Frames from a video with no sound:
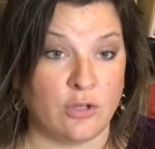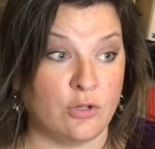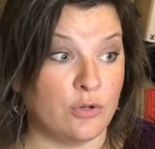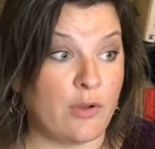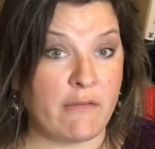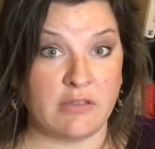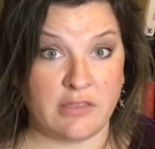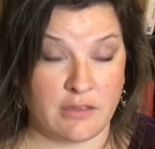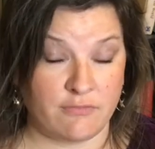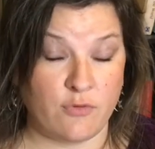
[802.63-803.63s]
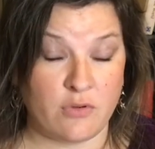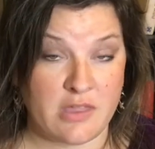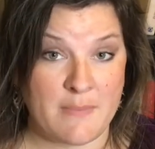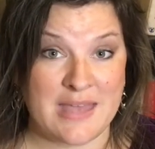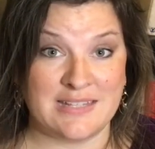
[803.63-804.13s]
grew everything for
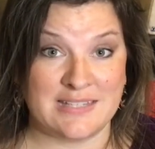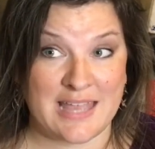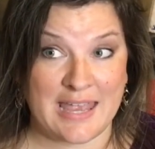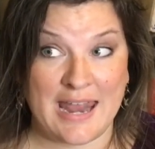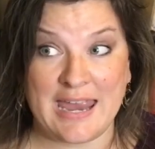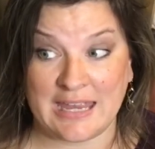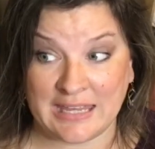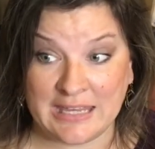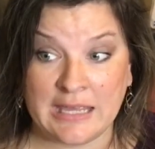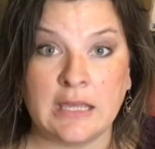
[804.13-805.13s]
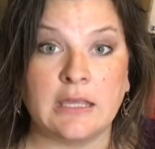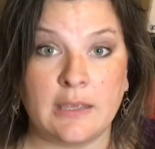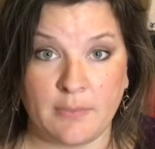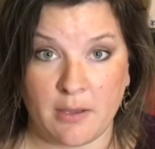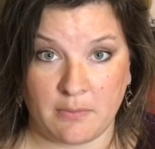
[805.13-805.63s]
them, and said, hey,
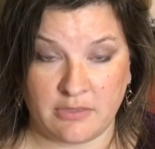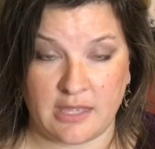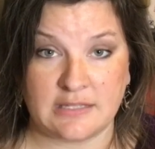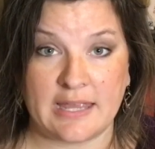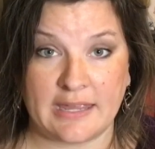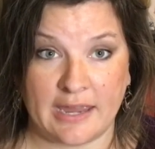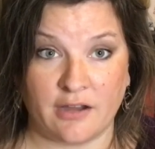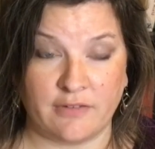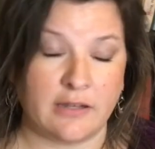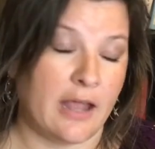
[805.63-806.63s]
keep up with it, take care of it.